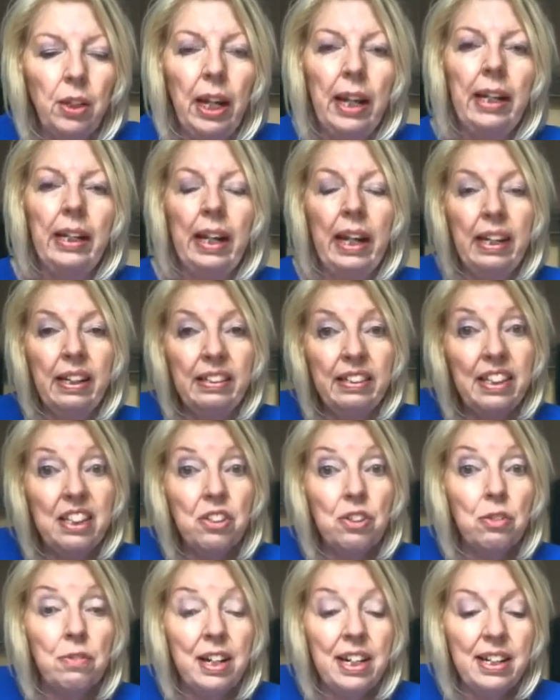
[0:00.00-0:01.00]
It
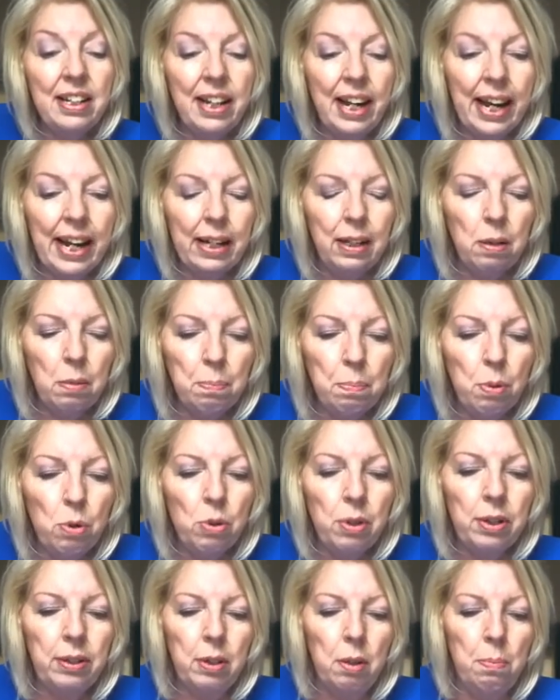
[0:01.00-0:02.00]
is written in the
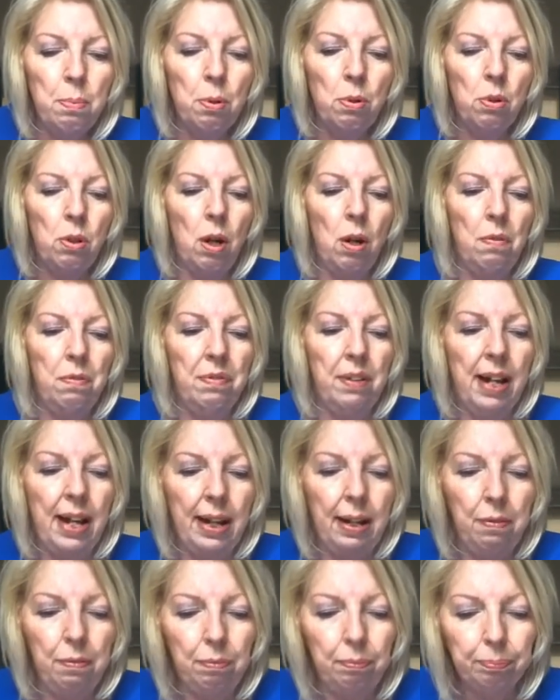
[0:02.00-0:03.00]
book, the book of
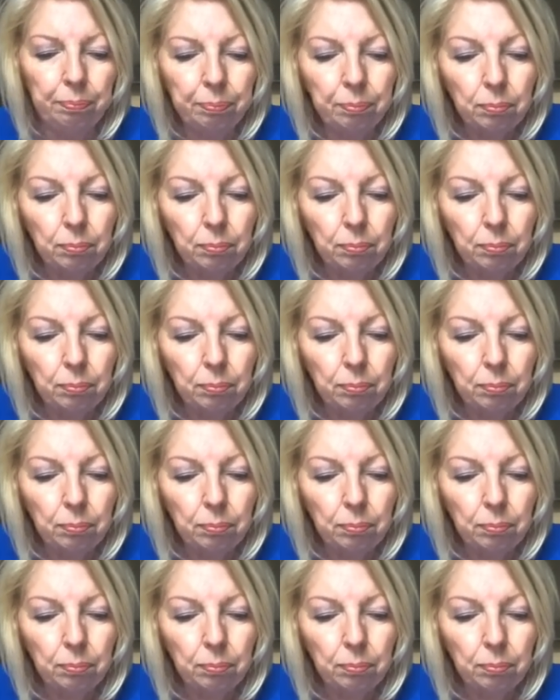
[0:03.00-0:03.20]
life.